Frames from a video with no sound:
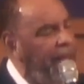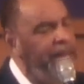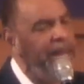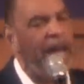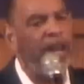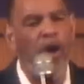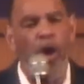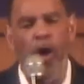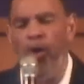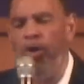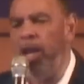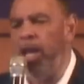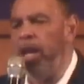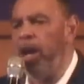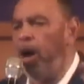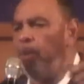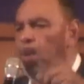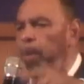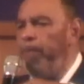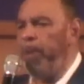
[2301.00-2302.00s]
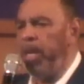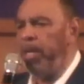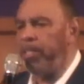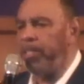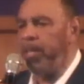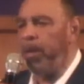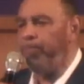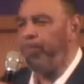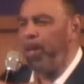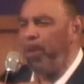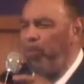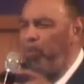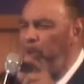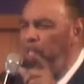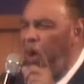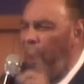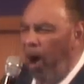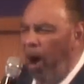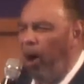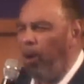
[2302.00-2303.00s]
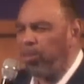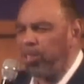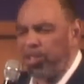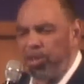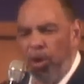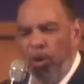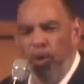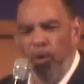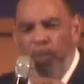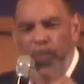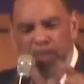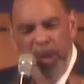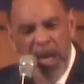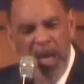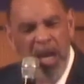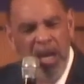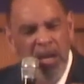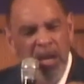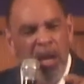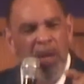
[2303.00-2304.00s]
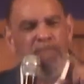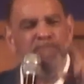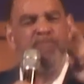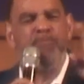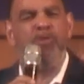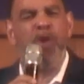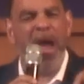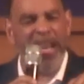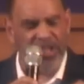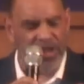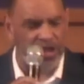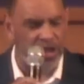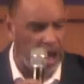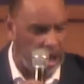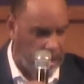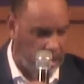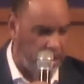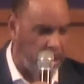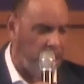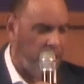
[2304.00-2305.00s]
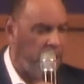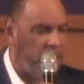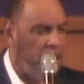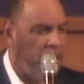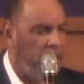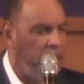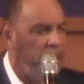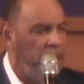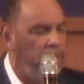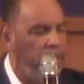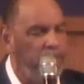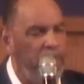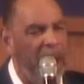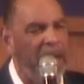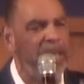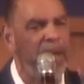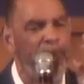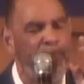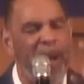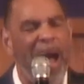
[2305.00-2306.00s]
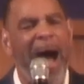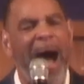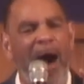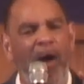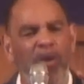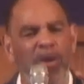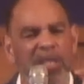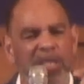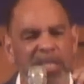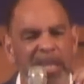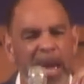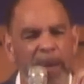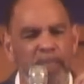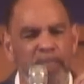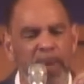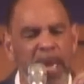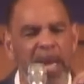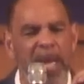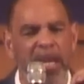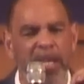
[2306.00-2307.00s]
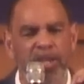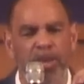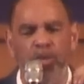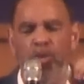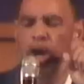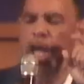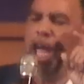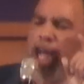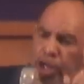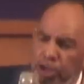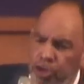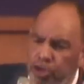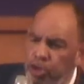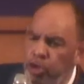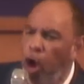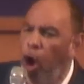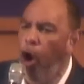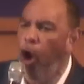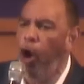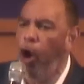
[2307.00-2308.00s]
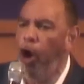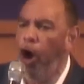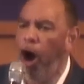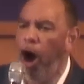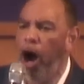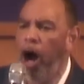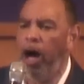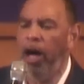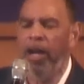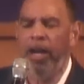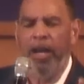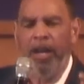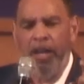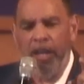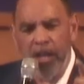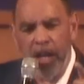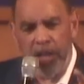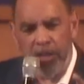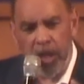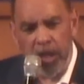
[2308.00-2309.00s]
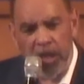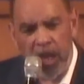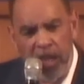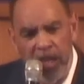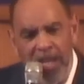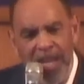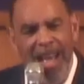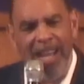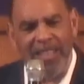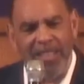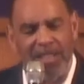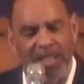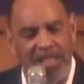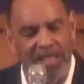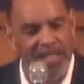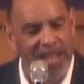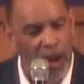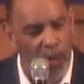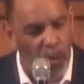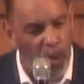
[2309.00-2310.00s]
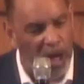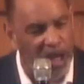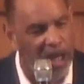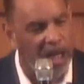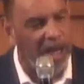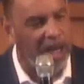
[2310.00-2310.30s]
And not only are we being tempted, we're also being pressured by the powers that be to ignore the lessons that were